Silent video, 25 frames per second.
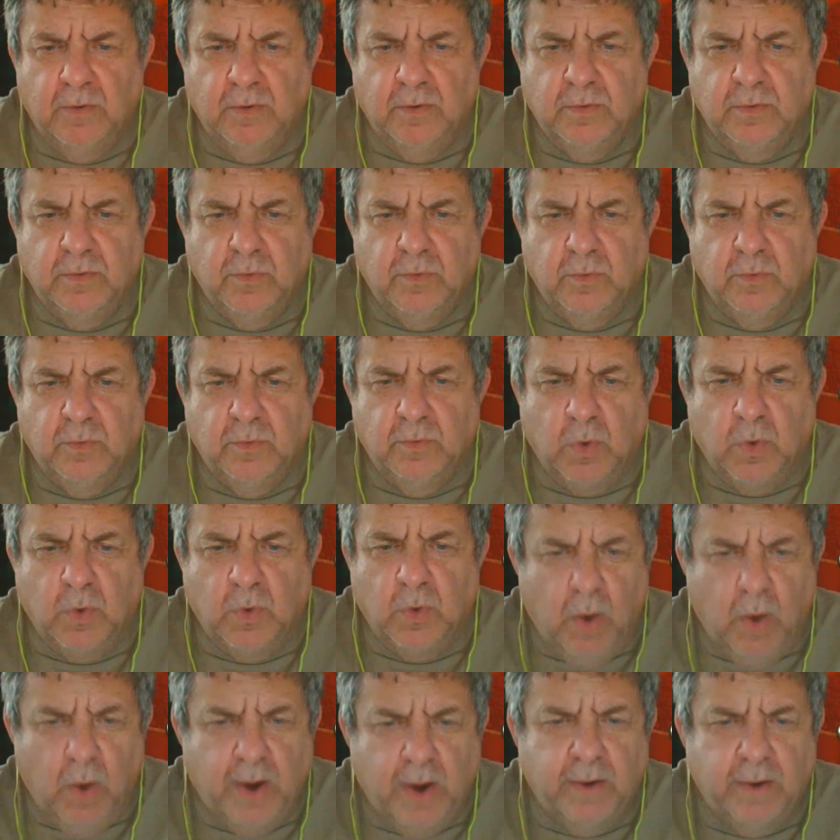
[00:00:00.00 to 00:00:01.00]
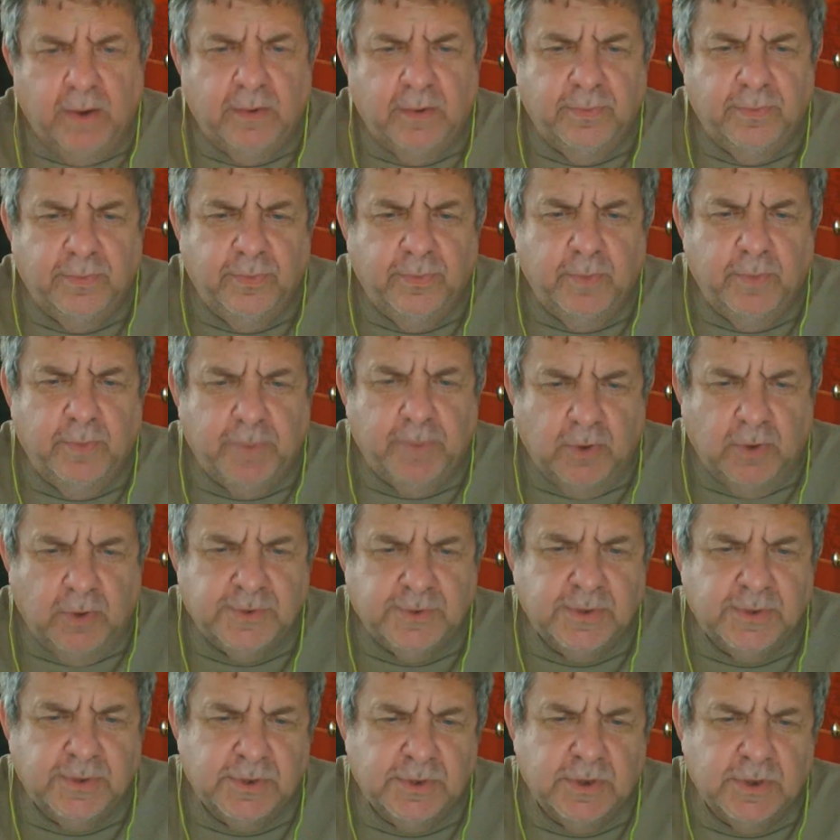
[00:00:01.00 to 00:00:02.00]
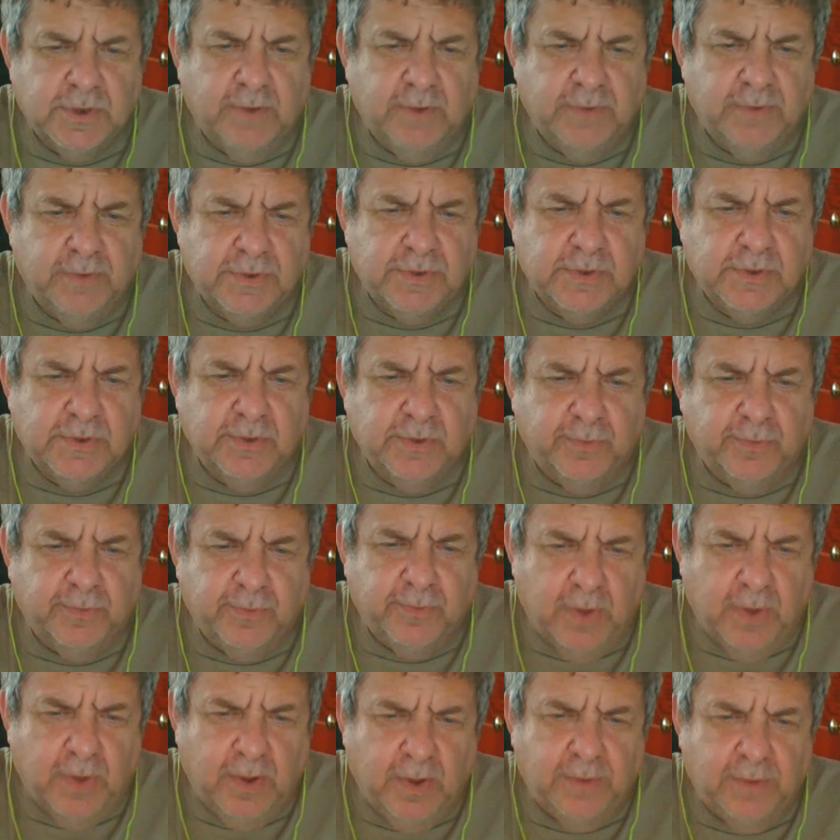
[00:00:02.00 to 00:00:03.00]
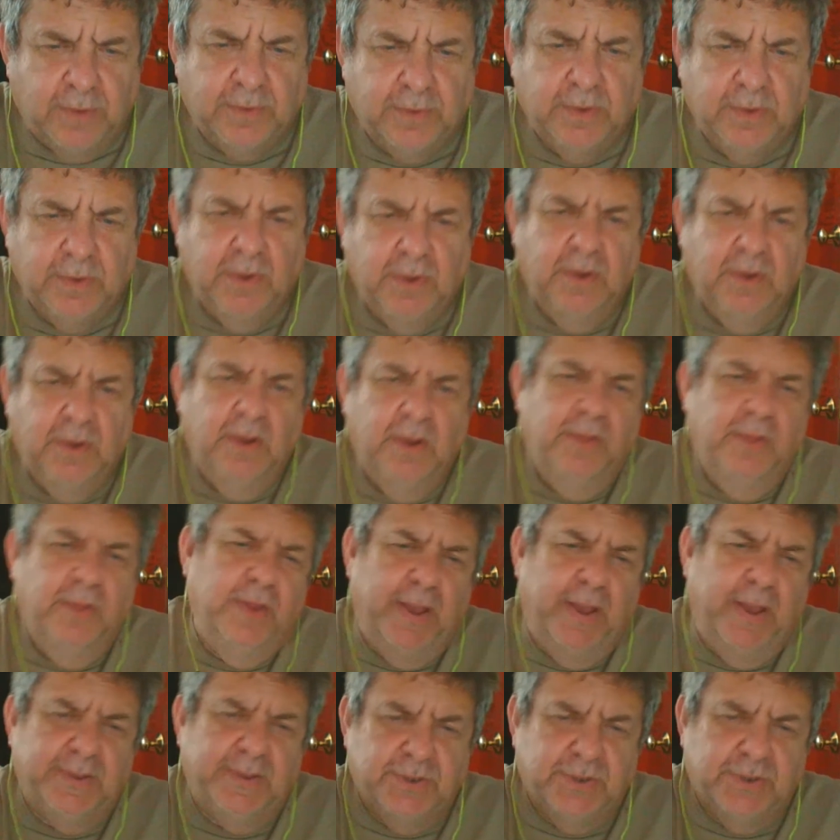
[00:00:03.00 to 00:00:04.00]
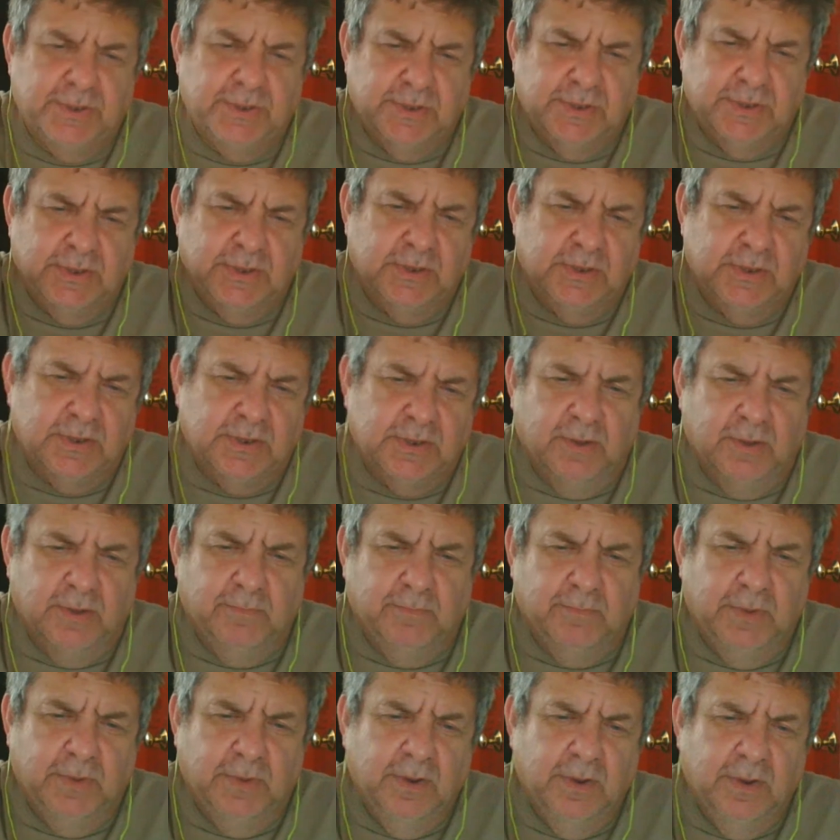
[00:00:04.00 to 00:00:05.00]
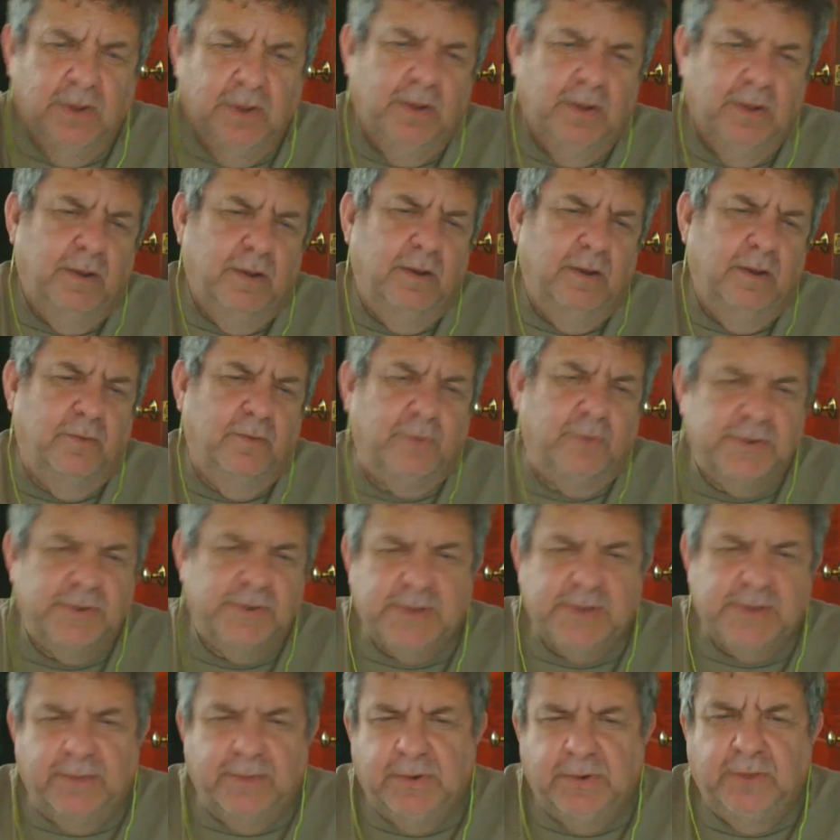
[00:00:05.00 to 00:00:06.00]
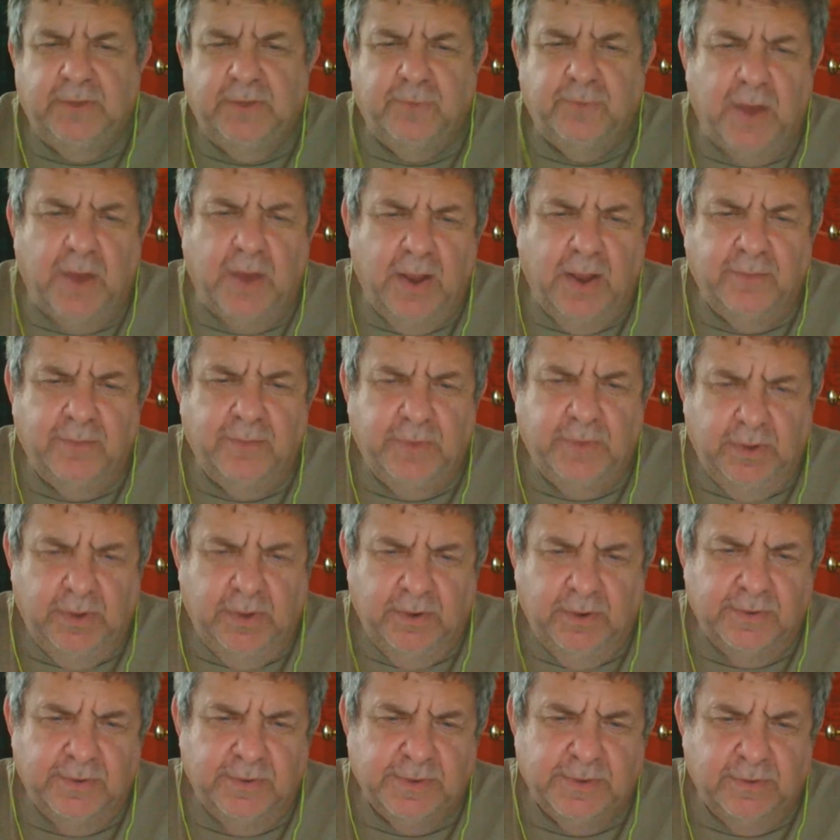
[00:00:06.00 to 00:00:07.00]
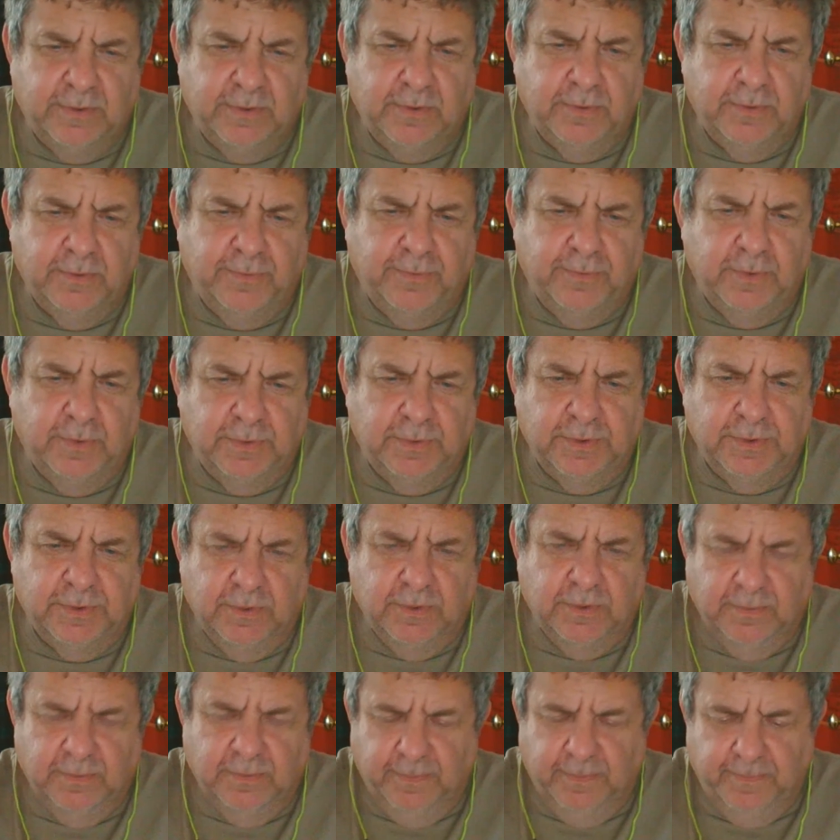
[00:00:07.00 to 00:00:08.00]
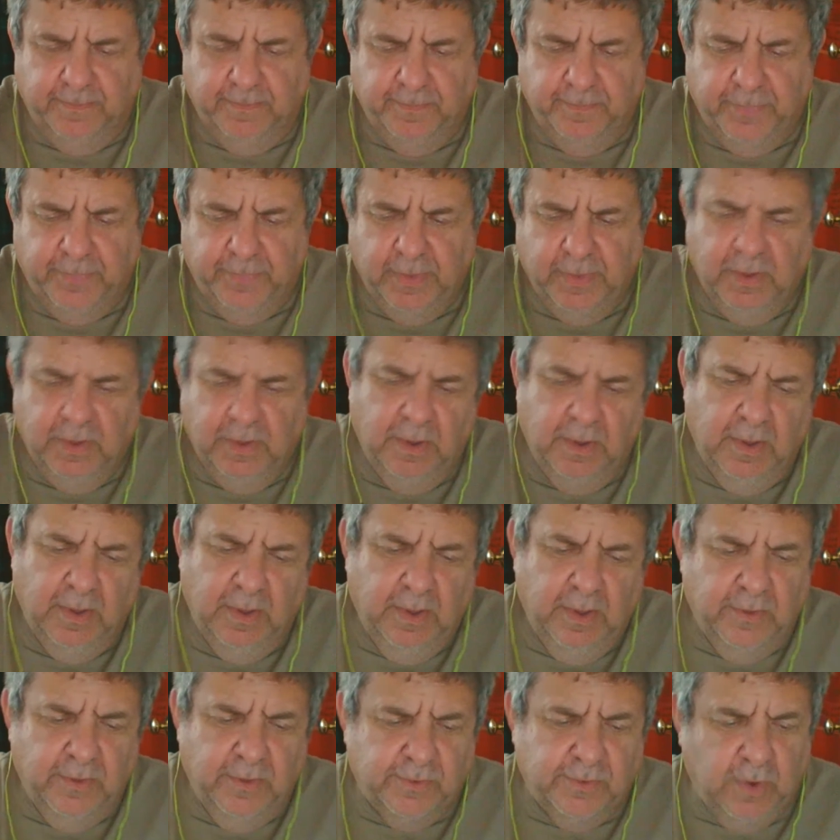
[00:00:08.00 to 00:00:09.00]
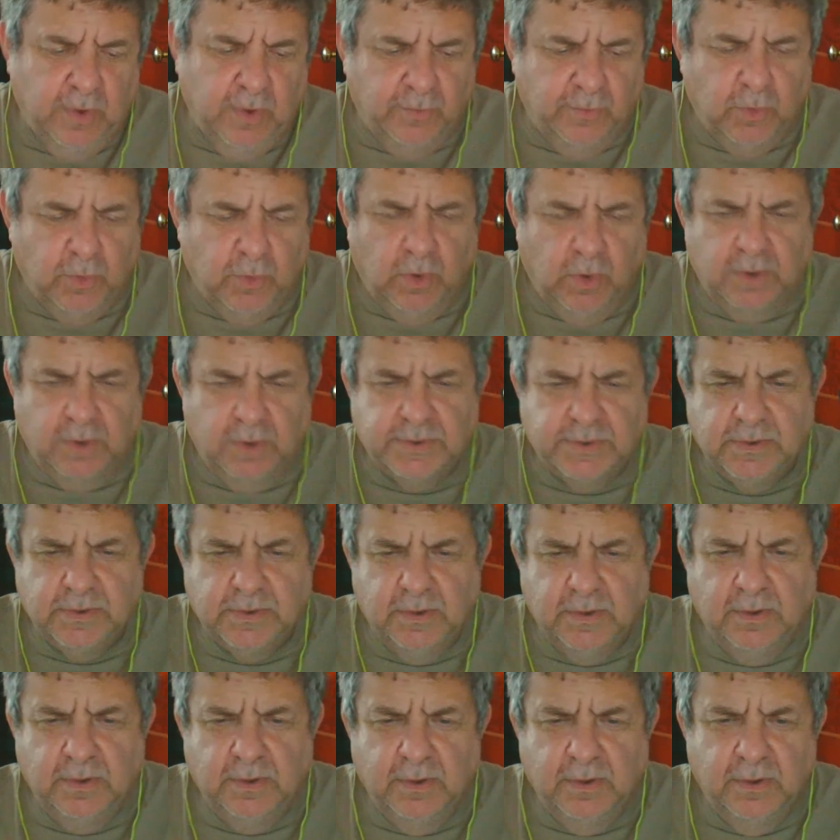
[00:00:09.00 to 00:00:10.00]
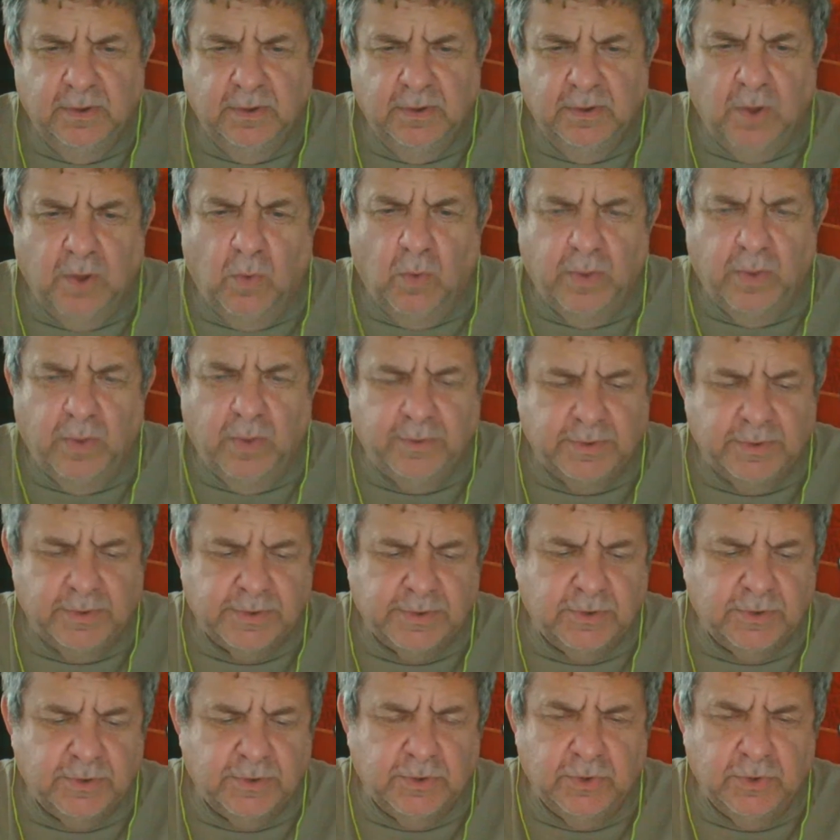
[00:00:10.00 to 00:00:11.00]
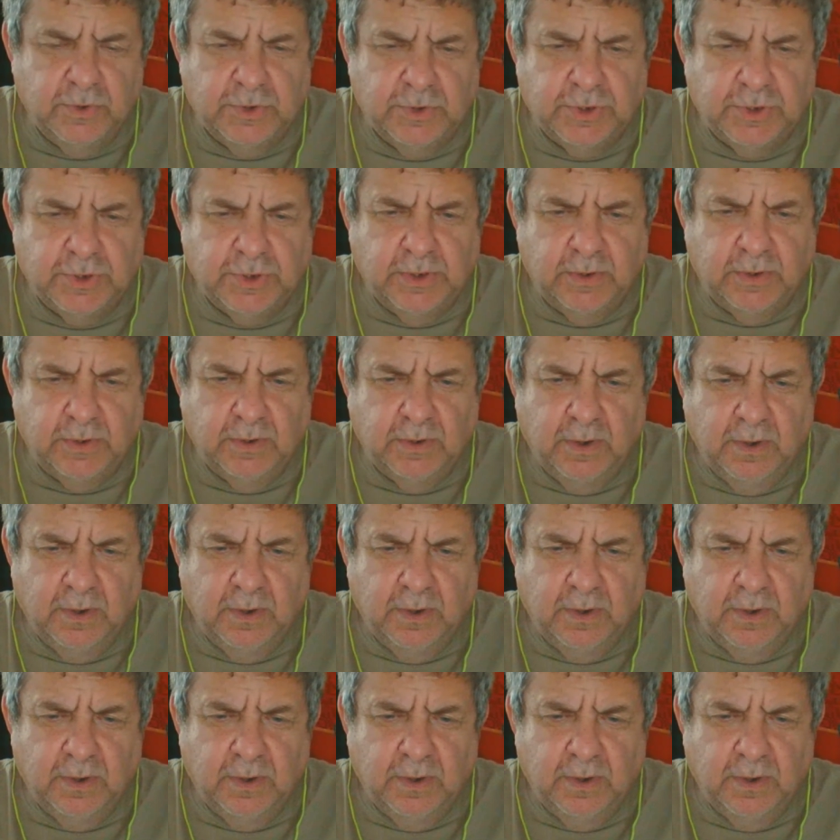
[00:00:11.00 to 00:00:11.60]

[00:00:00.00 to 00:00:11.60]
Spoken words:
required the Postal Service to fund their pension system for 75 years into the future. So, of course, no other institution